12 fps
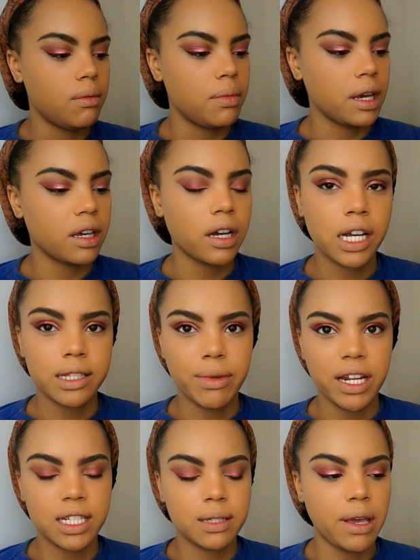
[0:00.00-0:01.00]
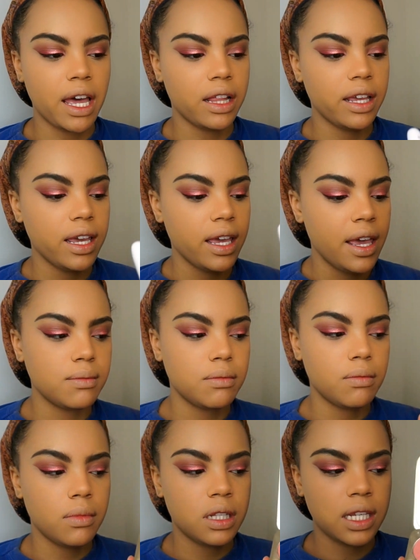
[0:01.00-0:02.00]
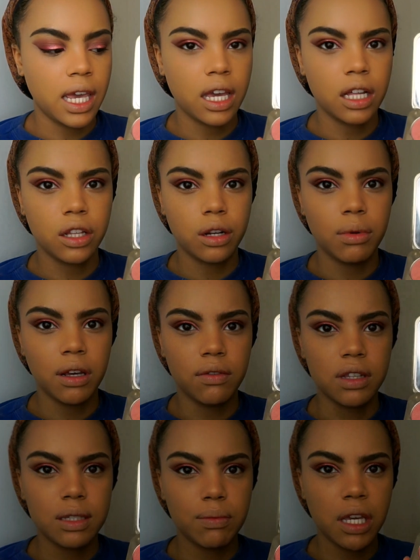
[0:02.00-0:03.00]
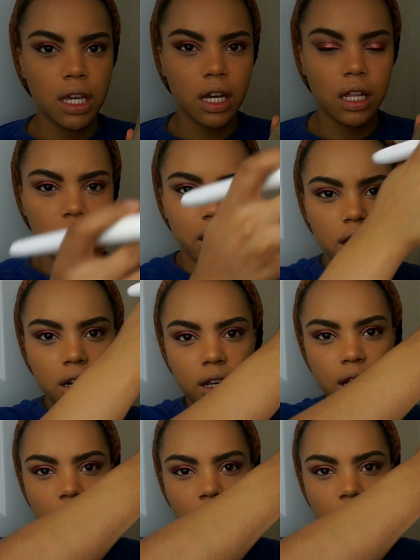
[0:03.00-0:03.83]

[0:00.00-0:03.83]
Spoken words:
and Becca Cosmetics palette. Take a little bit of this pink color.